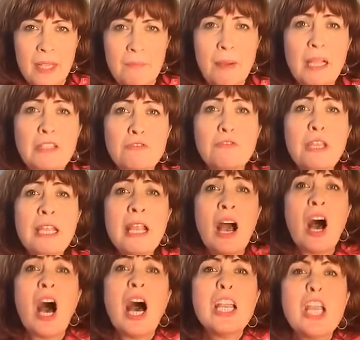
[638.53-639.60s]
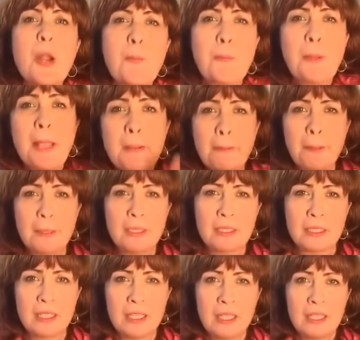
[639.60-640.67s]
But we hire
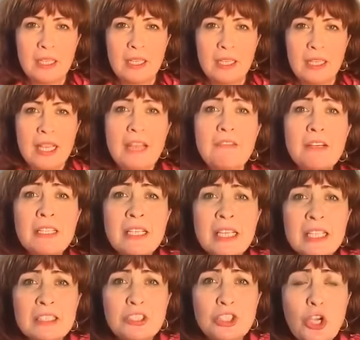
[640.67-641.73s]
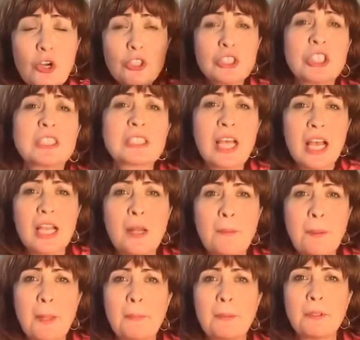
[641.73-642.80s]
people, even churches hire
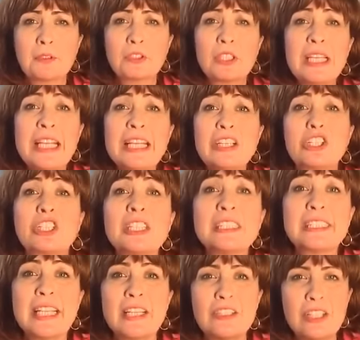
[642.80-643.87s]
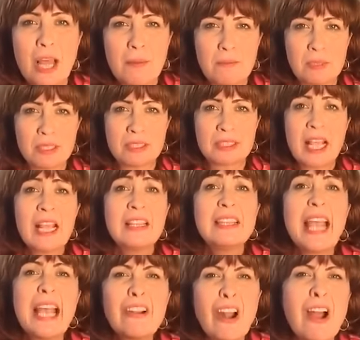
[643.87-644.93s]
people to increase their numbers.
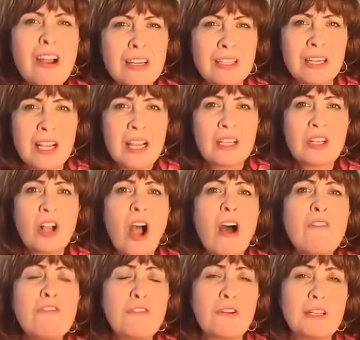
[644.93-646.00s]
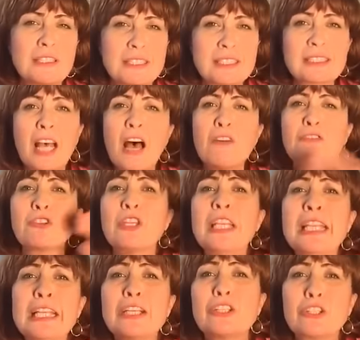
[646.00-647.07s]
There are conferences how to
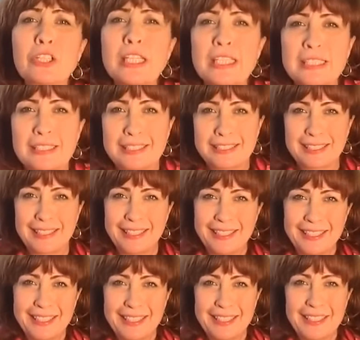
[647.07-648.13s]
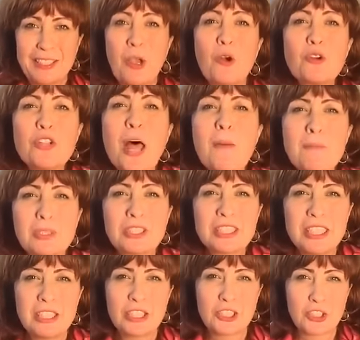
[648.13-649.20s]
increase your numbers
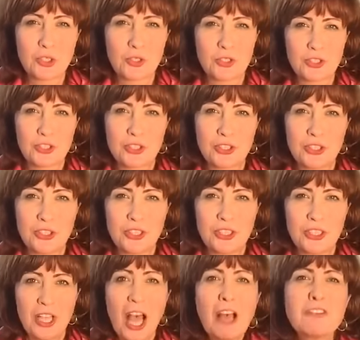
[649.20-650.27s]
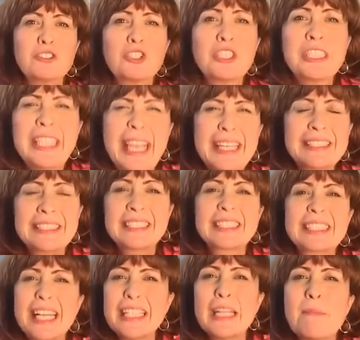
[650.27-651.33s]
in the church, how to get
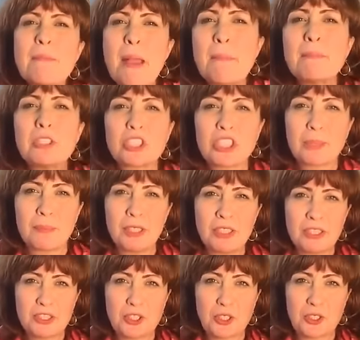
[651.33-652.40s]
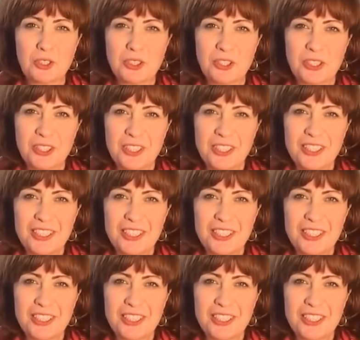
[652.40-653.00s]
steady membership in the church.